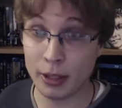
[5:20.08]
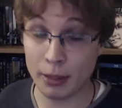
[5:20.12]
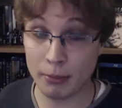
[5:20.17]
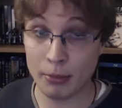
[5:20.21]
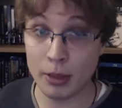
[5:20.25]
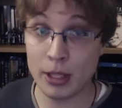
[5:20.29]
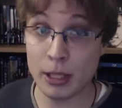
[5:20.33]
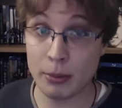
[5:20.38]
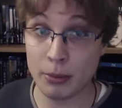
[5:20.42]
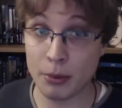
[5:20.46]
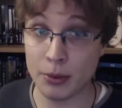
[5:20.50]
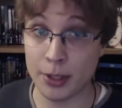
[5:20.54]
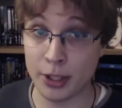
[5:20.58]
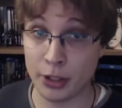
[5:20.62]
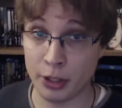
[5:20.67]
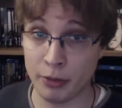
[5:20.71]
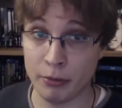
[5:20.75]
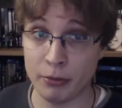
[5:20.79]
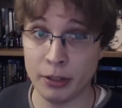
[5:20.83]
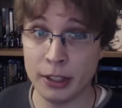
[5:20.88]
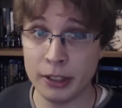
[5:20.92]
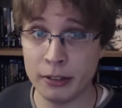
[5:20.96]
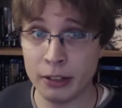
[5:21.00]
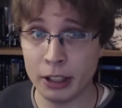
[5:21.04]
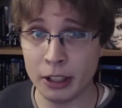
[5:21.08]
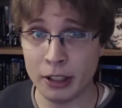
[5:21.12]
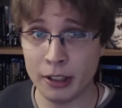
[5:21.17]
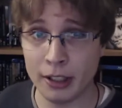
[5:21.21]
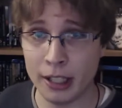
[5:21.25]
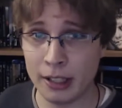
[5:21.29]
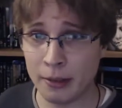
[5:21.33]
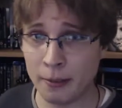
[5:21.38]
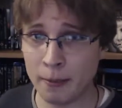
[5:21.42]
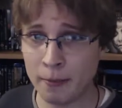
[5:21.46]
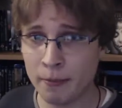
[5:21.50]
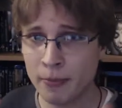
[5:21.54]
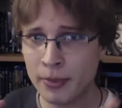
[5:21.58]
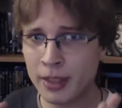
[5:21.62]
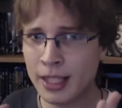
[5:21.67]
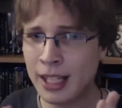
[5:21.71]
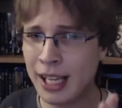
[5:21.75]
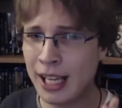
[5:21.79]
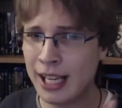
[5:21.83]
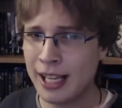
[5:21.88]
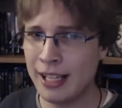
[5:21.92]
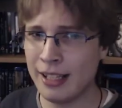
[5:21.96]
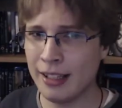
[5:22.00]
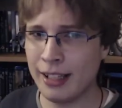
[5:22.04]
the most part was actually really, really good.
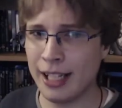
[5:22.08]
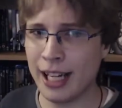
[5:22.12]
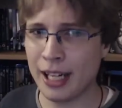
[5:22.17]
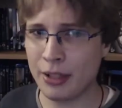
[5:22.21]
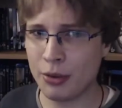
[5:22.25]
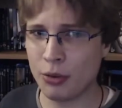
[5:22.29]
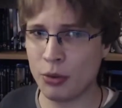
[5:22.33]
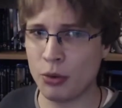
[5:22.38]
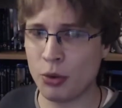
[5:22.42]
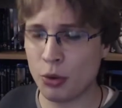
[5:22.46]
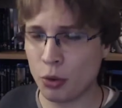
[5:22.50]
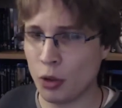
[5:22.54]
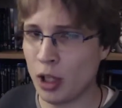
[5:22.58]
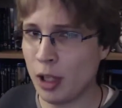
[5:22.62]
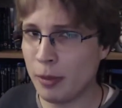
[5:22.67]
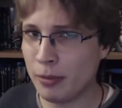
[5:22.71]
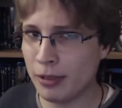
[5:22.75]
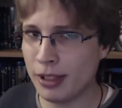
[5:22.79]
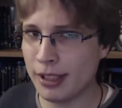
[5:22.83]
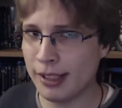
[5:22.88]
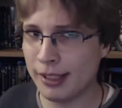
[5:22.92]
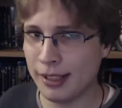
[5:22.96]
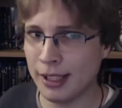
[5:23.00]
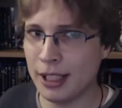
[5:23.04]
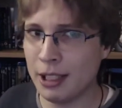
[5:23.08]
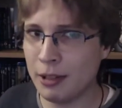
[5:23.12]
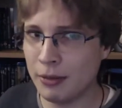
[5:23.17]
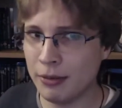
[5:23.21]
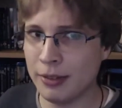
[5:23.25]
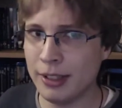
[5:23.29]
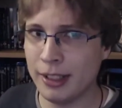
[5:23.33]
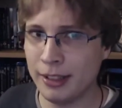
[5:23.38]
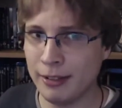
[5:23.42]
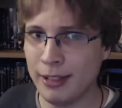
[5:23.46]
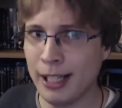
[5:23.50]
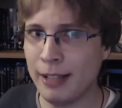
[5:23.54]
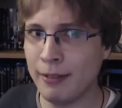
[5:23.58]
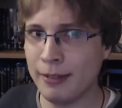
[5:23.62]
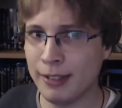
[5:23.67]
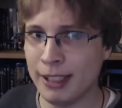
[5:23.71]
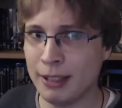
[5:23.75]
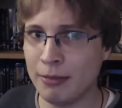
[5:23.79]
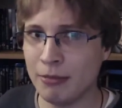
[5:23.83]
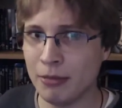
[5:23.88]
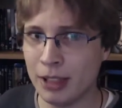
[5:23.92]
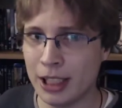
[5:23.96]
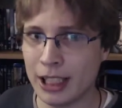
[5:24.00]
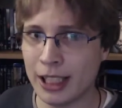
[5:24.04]
The actual drama itself
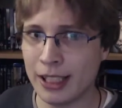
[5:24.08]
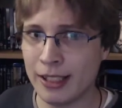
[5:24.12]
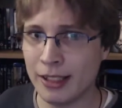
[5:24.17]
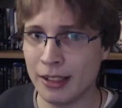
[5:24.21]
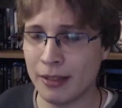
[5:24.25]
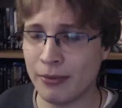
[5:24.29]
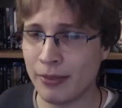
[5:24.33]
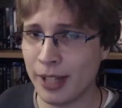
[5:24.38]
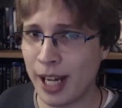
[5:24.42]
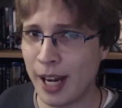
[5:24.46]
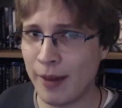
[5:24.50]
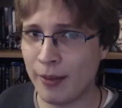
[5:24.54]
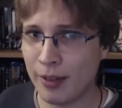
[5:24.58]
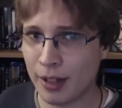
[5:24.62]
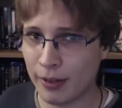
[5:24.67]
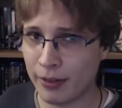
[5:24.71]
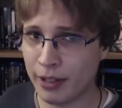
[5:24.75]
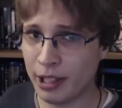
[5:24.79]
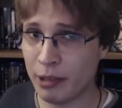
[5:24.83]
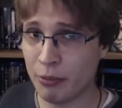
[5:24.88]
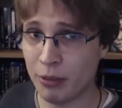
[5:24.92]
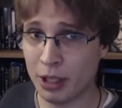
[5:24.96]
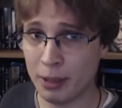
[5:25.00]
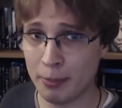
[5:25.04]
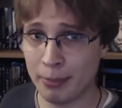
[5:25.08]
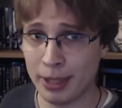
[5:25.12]
did work in its favour. I think it worked